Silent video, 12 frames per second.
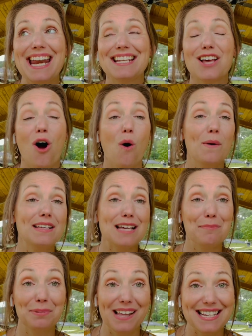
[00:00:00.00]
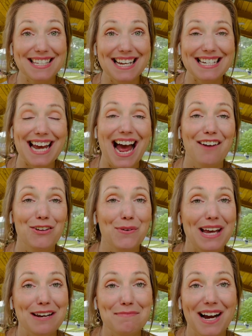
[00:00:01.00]
is always a blessing to have you
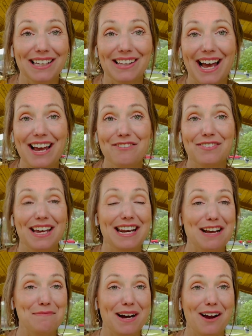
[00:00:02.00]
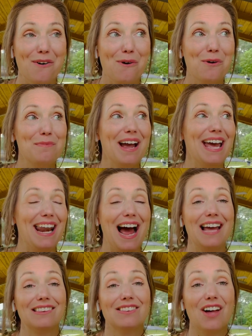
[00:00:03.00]
in my life and in my home, and
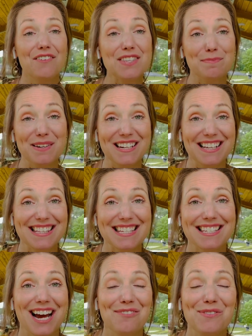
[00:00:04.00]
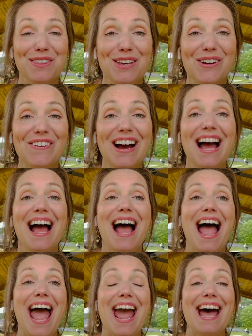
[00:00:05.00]
I love spending this time with you.
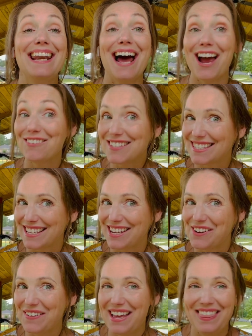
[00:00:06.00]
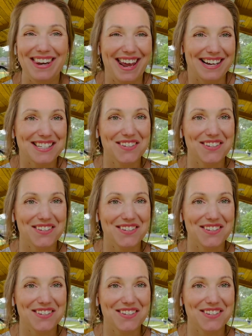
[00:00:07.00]
And I will see you in the next